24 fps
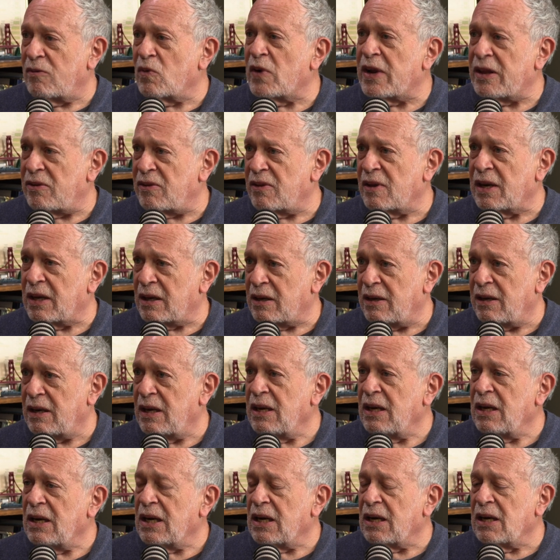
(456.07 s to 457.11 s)
rethink
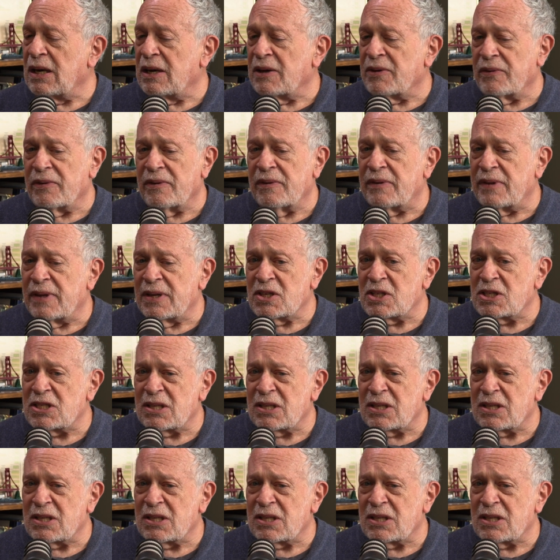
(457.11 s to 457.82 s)
the